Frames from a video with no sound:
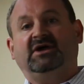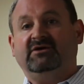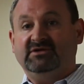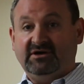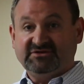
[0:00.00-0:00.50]
to
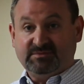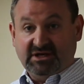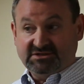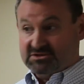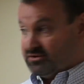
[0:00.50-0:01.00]
have enough
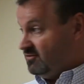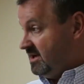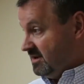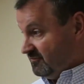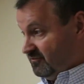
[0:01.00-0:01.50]
space to
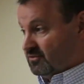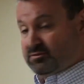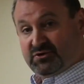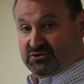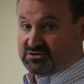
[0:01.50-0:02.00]
create a full
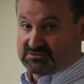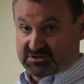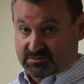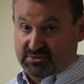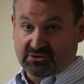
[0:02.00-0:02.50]

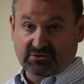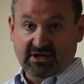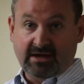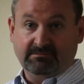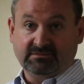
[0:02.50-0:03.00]
computer
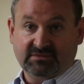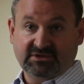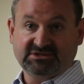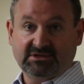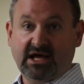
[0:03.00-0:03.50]
lab.
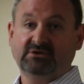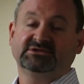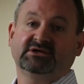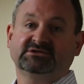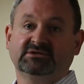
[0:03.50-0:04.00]
This
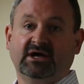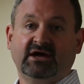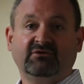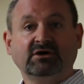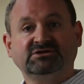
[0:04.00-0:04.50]
allows us to
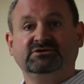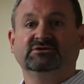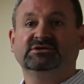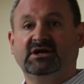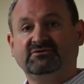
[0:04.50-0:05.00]
have our
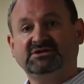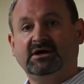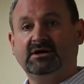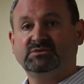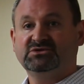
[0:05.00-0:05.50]
students have
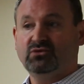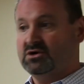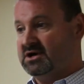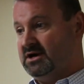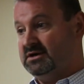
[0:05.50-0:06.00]
time to
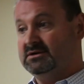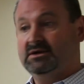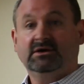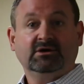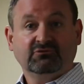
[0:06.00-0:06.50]
work on
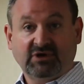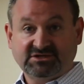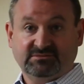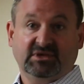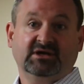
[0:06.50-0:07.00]

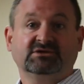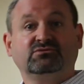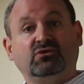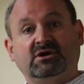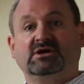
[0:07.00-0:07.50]
resumes,
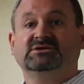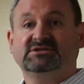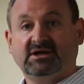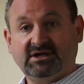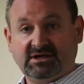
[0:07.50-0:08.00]
work on
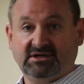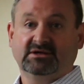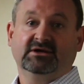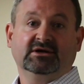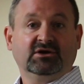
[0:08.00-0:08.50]
studying,
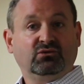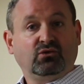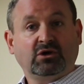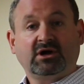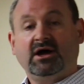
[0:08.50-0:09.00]

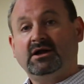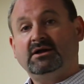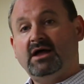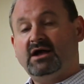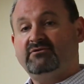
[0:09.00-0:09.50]
work on
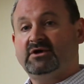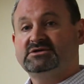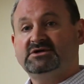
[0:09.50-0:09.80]
a lot of our